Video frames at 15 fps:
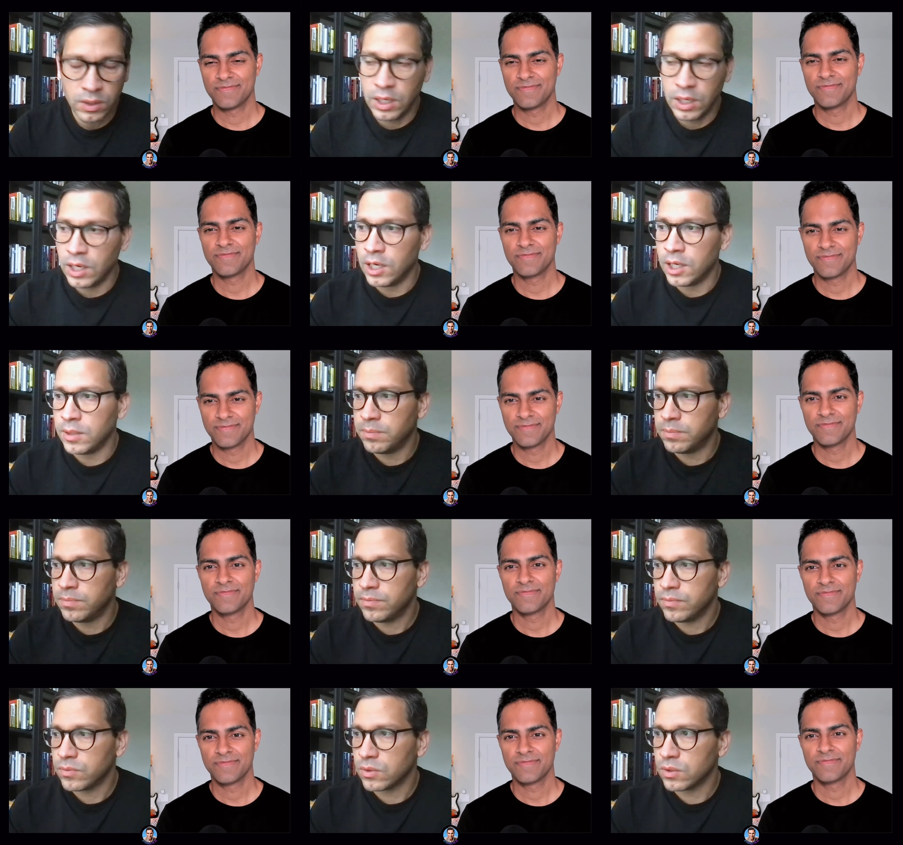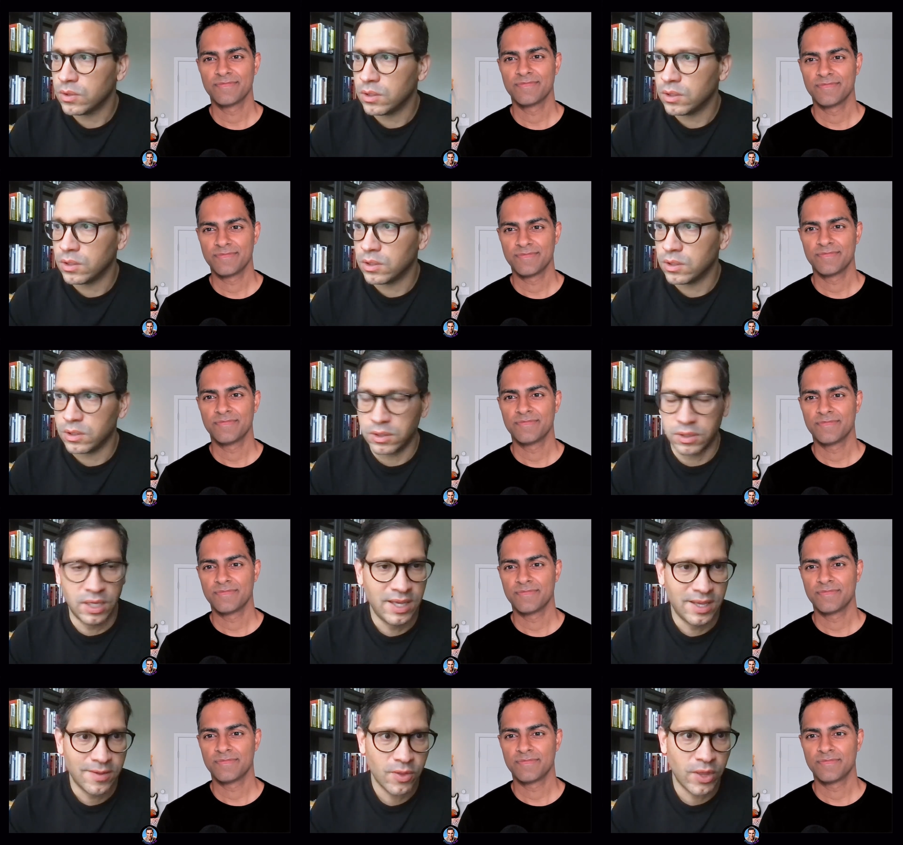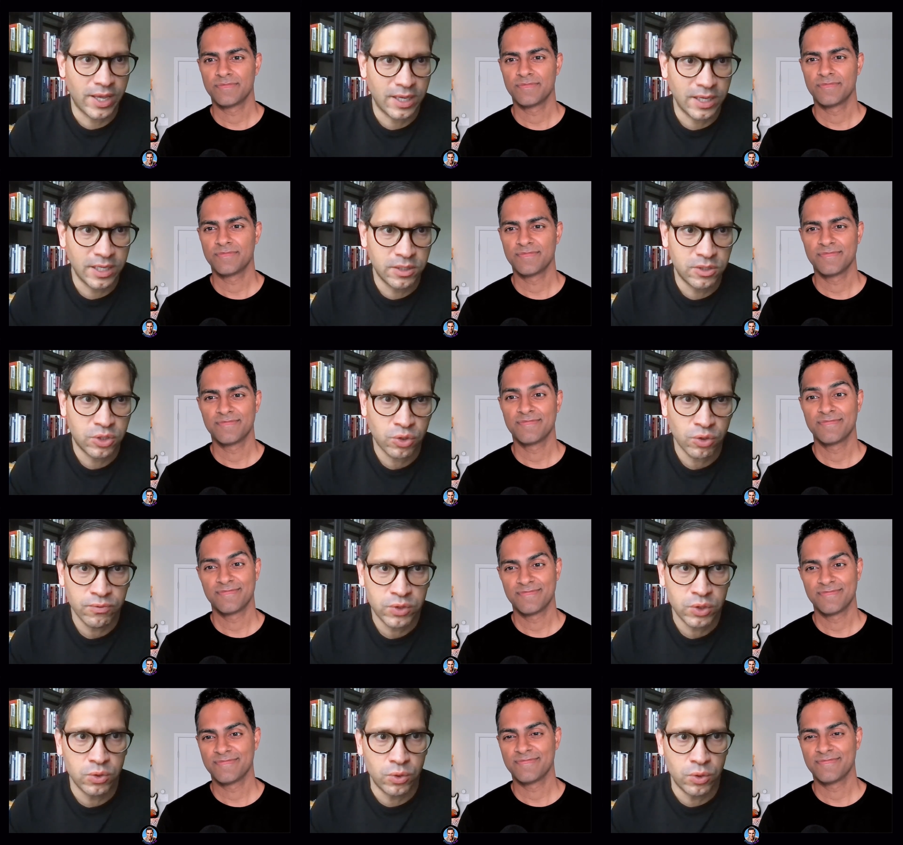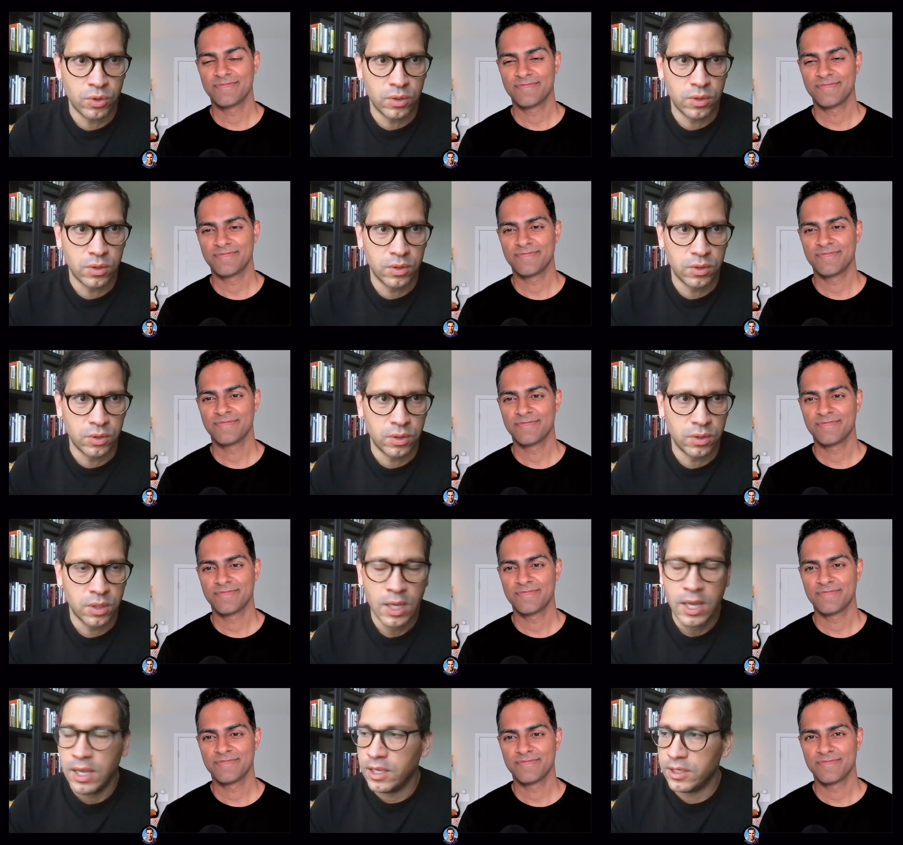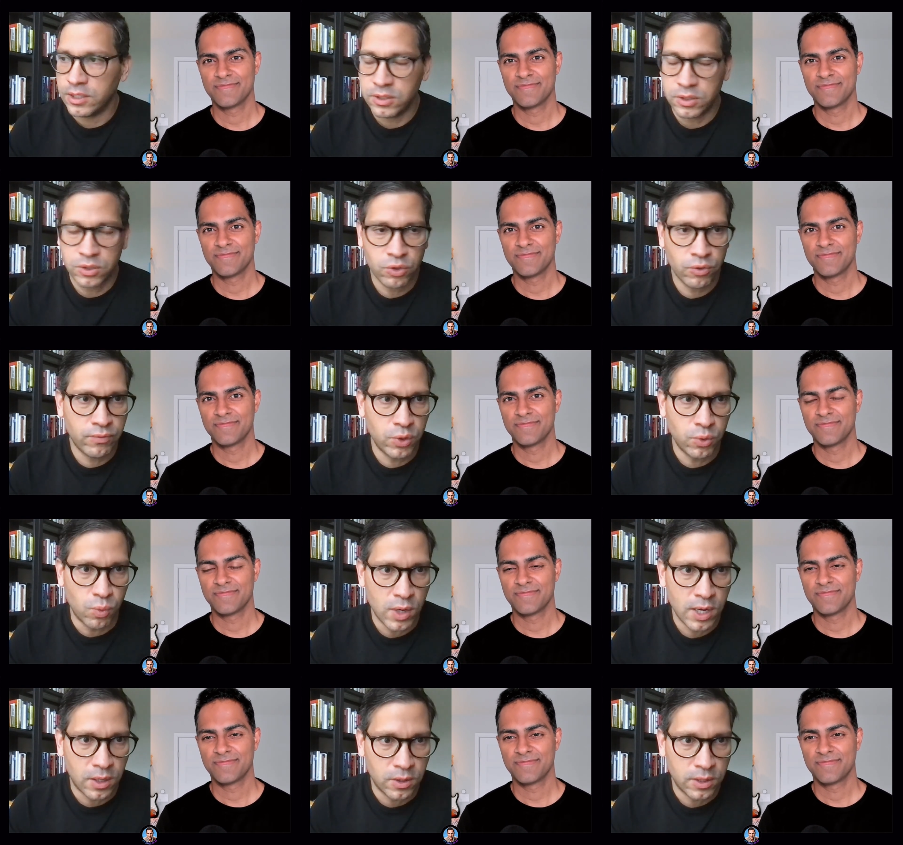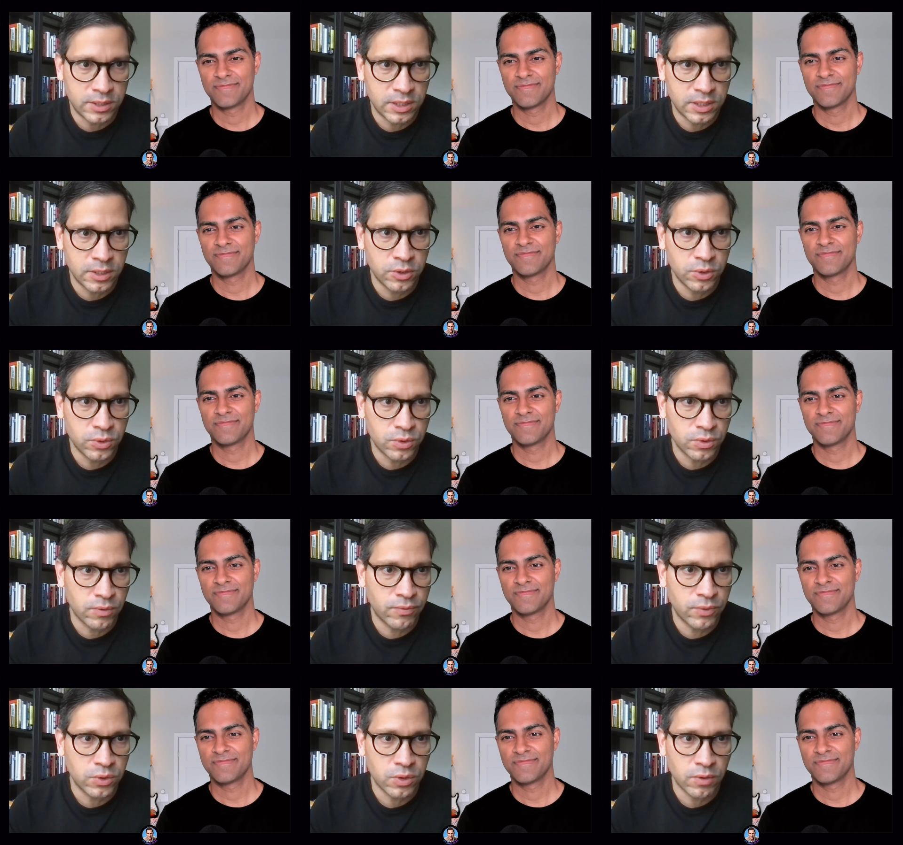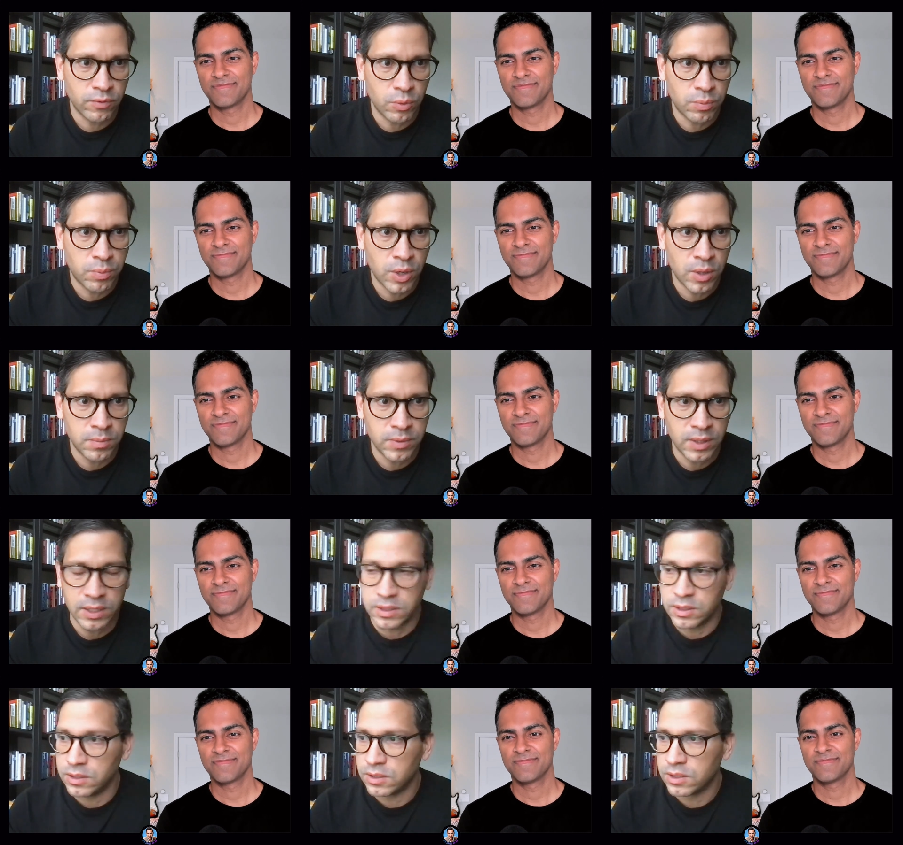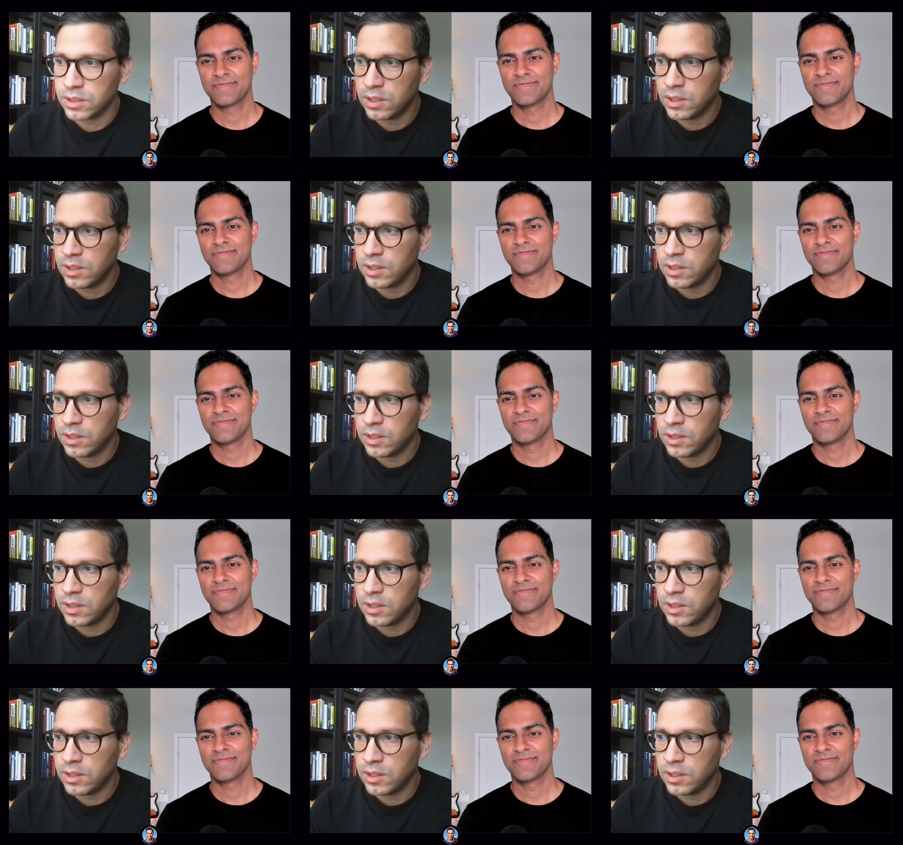Speaker 1: Um, like it serves you, it doesn't serve you well as an end user if you're solving a problem that is